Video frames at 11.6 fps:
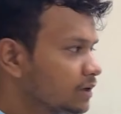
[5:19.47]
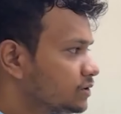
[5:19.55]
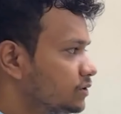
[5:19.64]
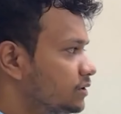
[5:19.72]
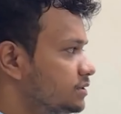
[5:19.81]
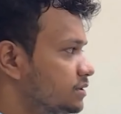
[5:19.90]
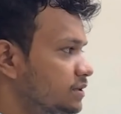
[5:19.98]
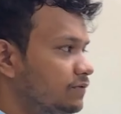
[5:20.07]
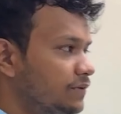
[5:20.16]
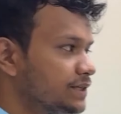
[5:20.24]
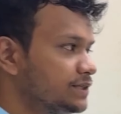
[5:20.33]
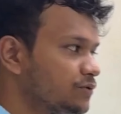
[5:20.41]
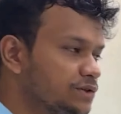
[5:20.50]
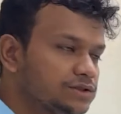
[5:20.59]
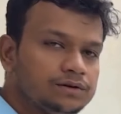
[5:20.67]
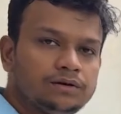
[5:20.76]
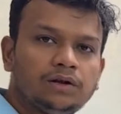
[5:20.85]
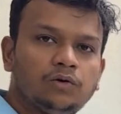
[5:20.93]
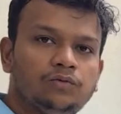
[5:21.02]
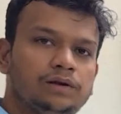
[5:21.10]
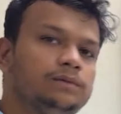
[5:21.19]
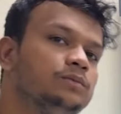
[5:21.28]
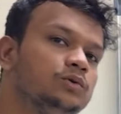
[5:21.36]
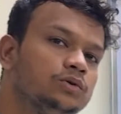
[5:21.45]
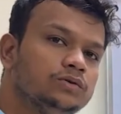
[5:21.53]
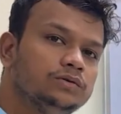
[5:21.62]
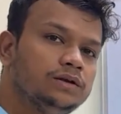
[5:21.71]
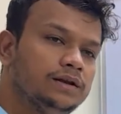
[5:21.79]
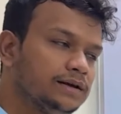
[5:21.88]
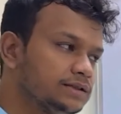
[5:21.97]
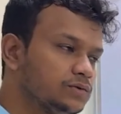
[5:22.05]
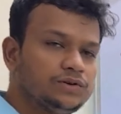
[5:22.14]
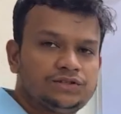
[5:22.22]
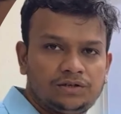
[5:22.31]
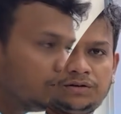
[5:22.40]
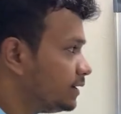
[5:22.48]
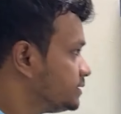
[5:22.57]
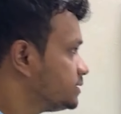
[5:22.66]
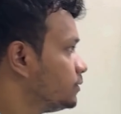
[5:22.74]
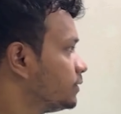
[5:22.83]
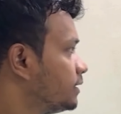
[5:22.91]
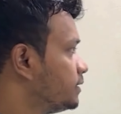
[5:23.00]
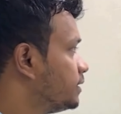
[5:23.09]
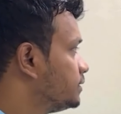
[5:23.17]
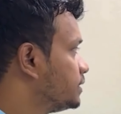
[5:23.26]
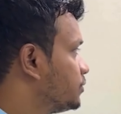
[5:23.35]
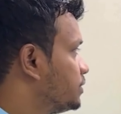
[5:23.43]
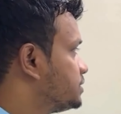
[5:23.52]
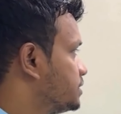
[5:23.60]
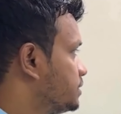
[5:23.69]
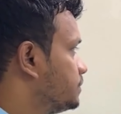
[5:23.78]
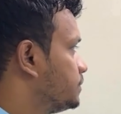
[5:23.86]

So this is the first question. Now we'll move to the next question. So let's look at another question.